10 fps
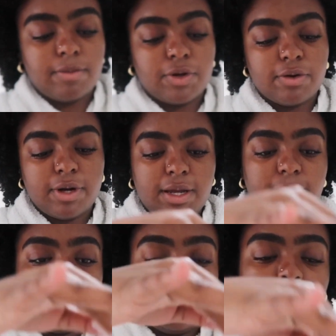
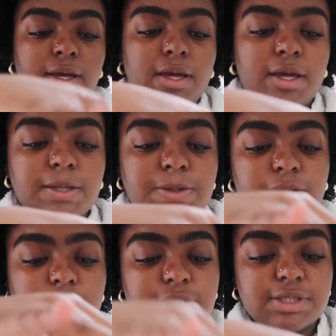cream. If
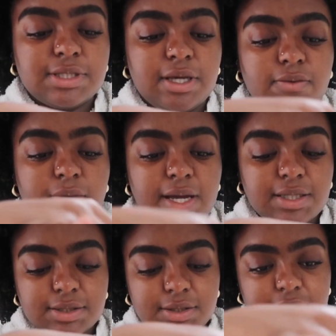you can see, why
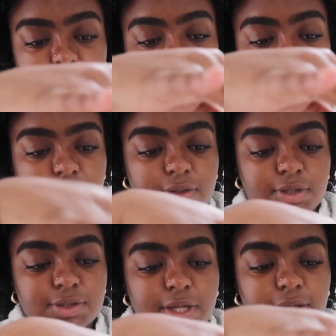is this one,
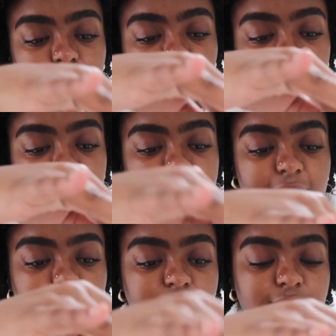it's like not the
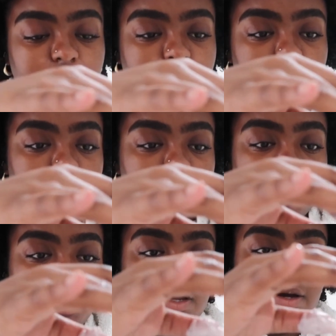same as the other one.
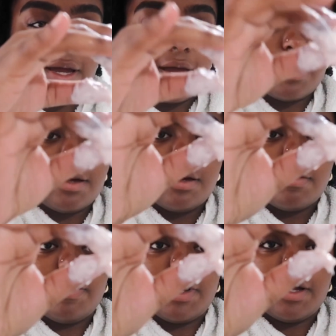Okay,
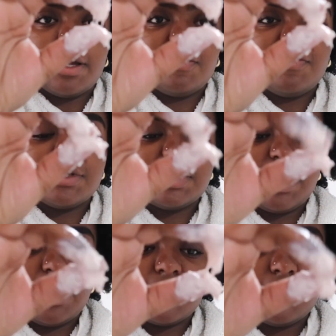but if you
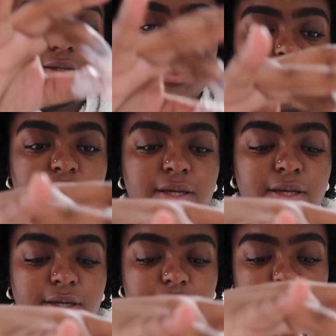see,
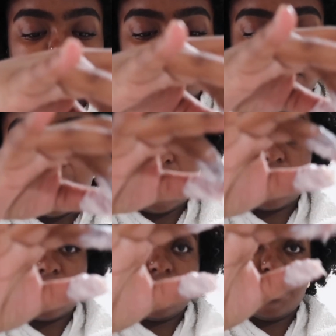it's
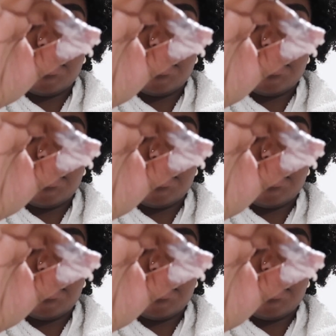like